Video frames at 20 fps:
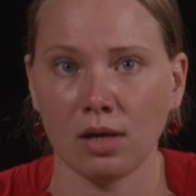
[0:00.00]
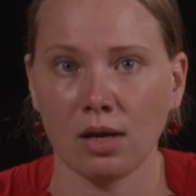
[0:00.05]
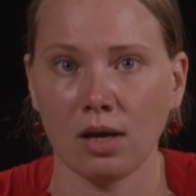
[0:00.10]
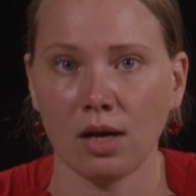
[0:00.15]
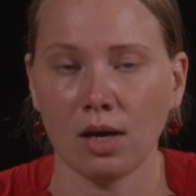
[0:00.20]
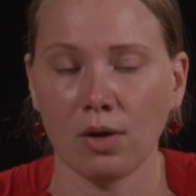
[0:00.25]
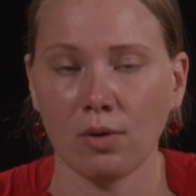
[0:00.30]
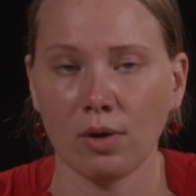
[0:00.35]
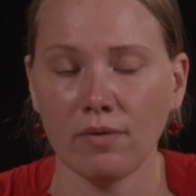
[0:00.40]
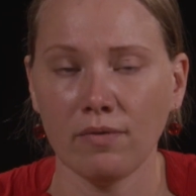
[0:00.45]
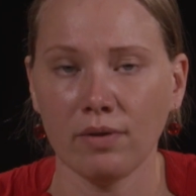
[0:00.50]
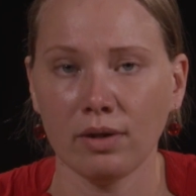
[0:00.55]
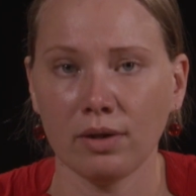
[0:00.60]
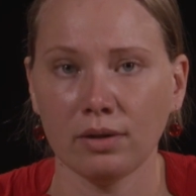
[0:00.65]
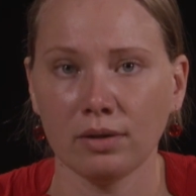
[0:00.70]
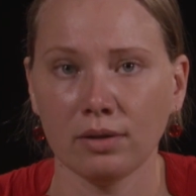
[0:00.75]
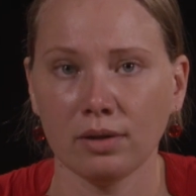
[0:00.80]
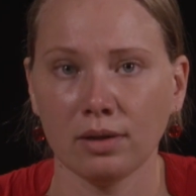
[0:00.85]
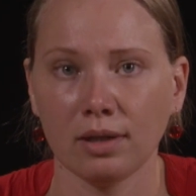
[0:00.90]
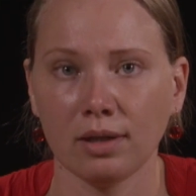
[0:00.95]

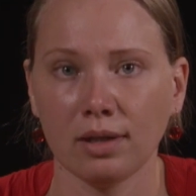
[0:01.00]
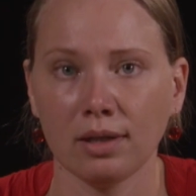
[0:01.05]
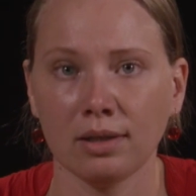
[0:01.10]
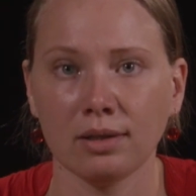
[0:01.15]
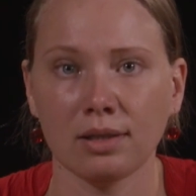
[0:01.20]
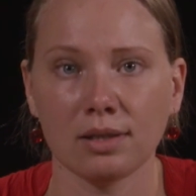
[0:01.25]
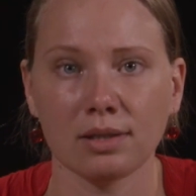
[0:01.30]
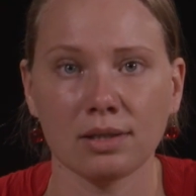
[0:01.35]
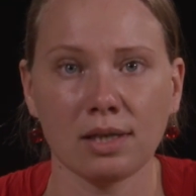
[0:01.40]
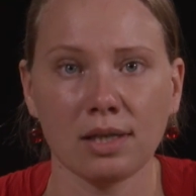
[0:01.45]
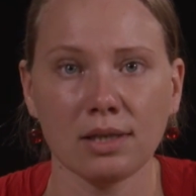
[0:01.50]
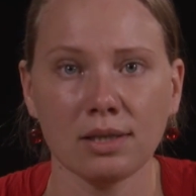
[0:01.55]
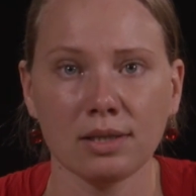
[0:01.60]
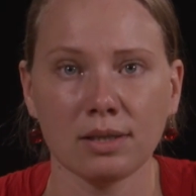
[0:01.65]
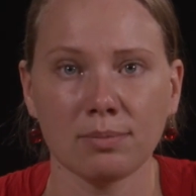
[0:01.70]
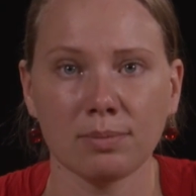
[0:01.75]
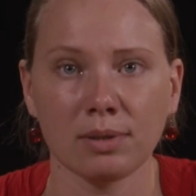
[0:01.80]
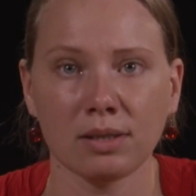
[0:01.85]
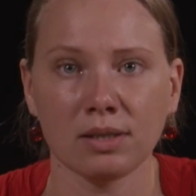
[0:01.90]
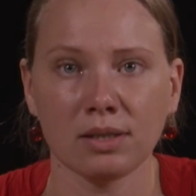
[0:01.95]
However, it does not
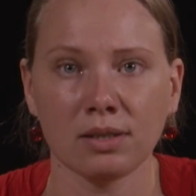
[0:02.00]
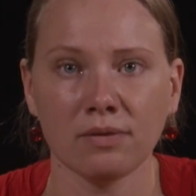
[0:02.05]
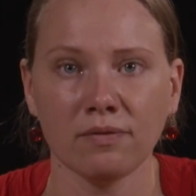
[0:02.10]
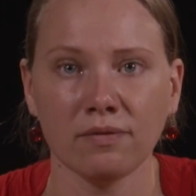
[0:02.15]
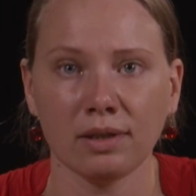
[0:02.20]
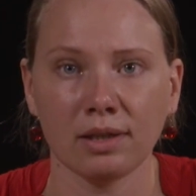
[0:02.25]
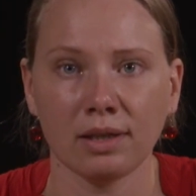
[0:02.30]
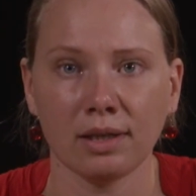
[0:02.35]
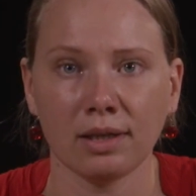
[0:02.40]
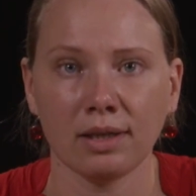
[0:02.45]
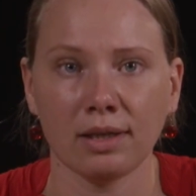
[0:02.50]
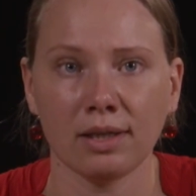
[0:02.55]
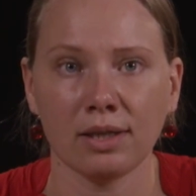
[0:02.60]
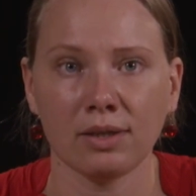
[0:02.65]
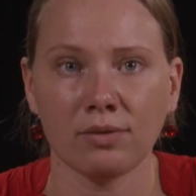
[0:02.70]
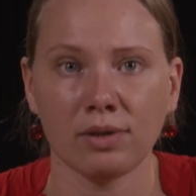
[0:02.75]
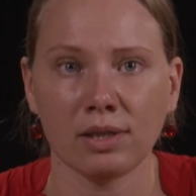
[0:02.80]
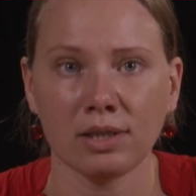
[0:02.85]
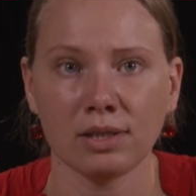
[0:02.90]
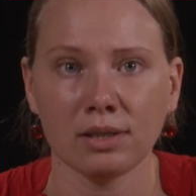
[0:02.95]
specifically
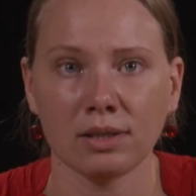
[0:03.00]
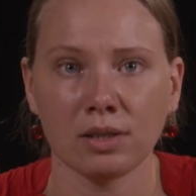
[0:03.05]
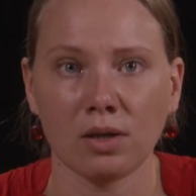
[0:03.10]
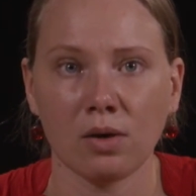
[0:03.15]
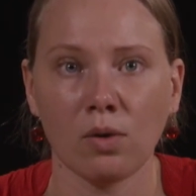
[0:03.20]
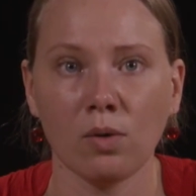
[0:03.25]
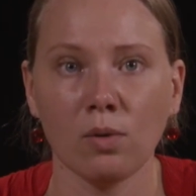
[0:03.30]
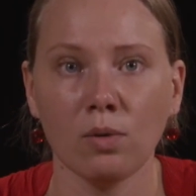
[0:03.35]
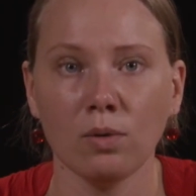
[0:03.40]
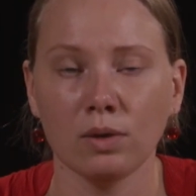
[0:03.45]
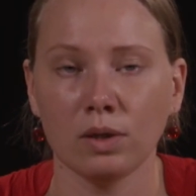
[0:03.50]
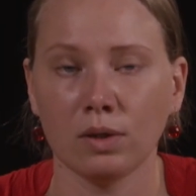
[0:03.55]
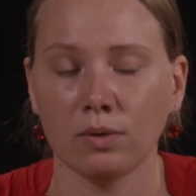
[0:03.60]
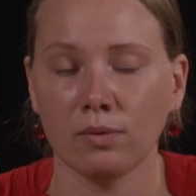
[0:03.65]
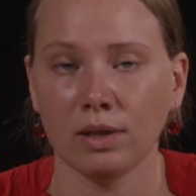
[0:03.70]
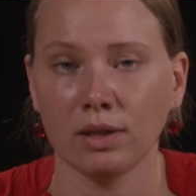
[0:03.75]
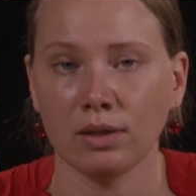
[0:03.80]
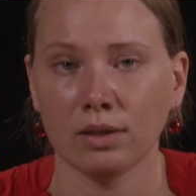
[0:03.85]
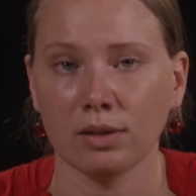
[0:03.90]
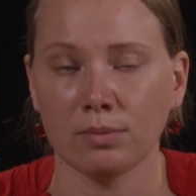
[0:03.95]
address older
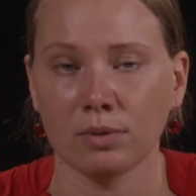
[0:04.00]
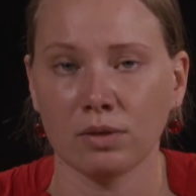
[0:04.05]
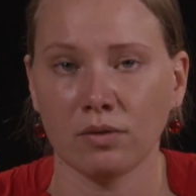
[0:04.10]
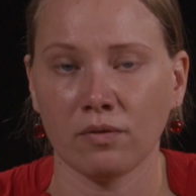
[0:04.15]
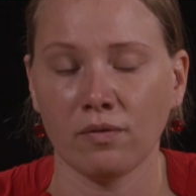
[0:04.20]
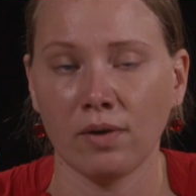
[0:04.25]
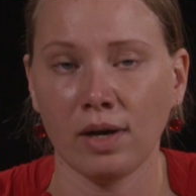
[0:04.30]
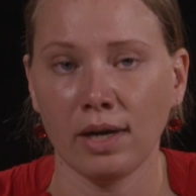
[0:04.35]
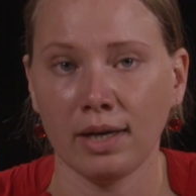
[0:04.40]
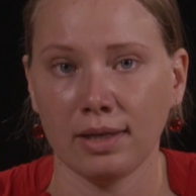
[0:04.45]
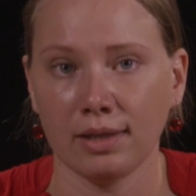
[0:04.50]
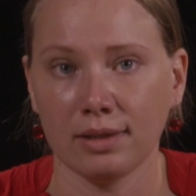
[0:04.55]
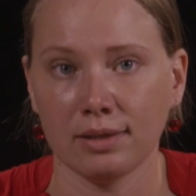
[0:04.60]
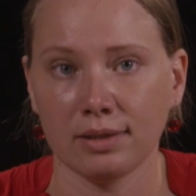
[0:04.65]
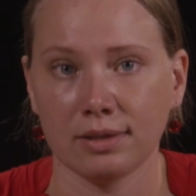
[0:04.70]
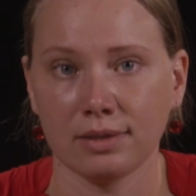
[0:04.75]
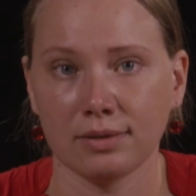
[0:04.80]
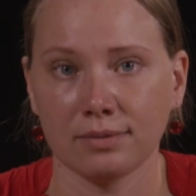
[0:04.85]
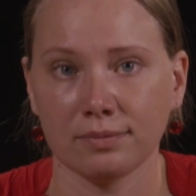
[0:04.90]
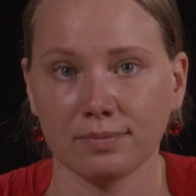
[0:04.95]
victims of
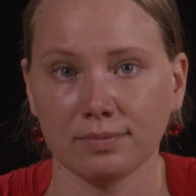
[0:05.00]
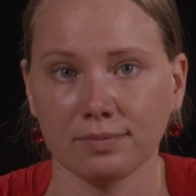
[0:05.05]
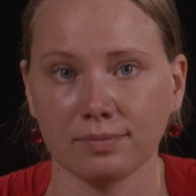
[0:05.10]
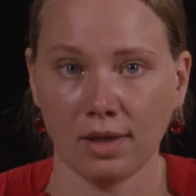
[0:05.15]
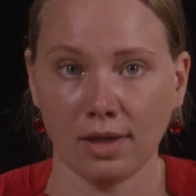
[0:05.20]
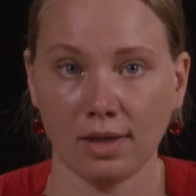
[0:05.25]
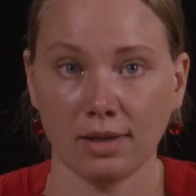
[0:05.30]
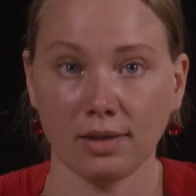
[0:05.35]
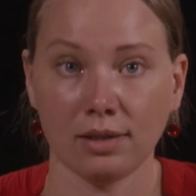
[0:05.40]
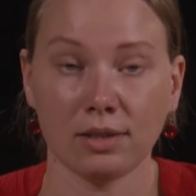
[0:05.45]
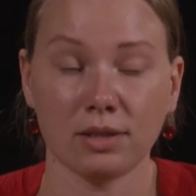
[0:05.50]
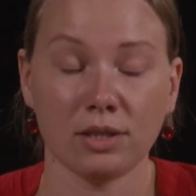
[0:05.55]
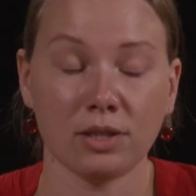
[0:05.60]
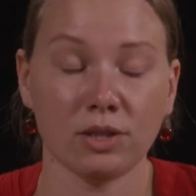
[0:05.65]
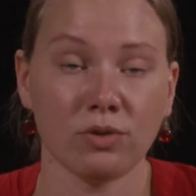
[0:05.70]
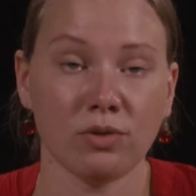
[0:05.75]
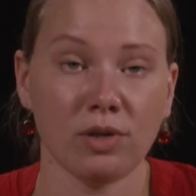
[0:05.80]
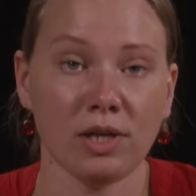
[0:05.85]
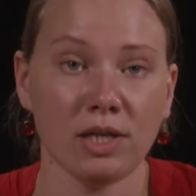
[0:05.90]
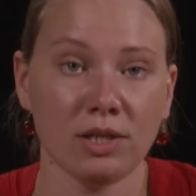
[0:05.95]
violence. The
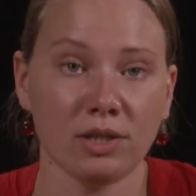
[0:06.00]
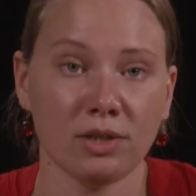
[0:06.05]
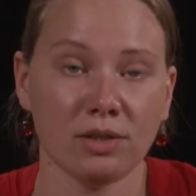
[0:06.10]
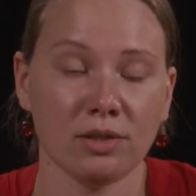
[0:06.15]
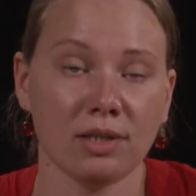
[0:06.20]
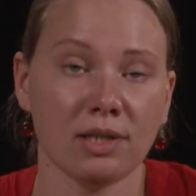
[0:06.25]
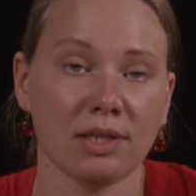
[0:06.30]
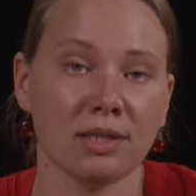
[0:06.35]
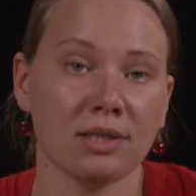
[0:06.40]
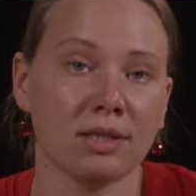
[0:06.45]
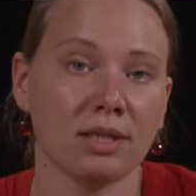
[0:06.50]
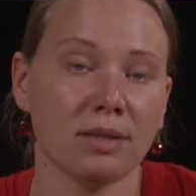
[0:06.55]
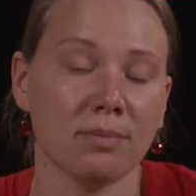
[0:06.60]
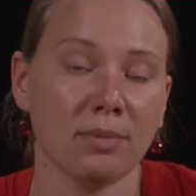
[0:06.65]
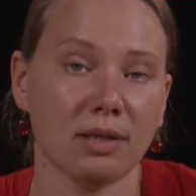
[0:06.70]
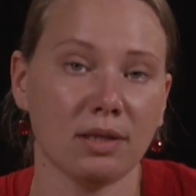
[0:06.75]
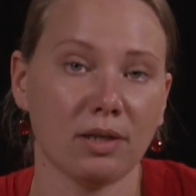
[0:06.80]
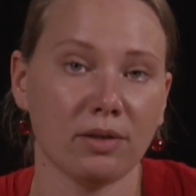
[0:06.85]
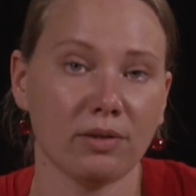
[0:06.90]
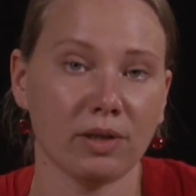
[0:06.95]
situation is
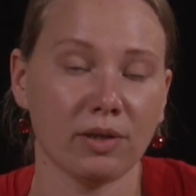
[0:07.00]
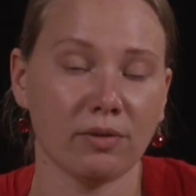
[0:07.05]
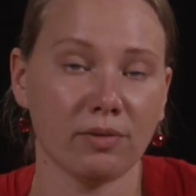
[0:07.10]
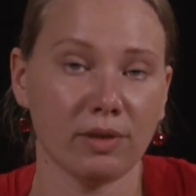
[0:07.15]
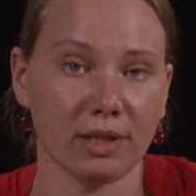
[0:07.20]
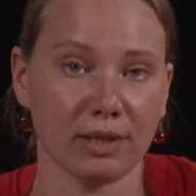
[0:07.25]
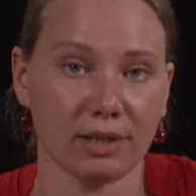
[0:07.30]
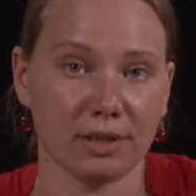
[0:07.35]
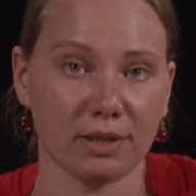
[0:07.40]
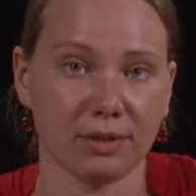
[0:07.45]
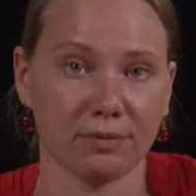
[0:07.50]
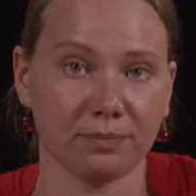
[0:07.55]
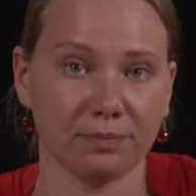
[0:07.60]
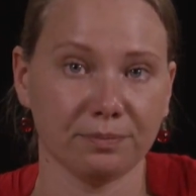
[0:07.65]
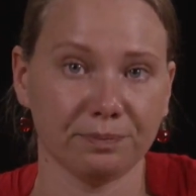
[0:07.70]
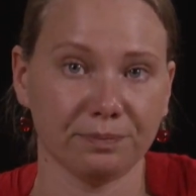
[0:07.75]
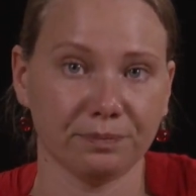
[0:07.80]
similar in Greece.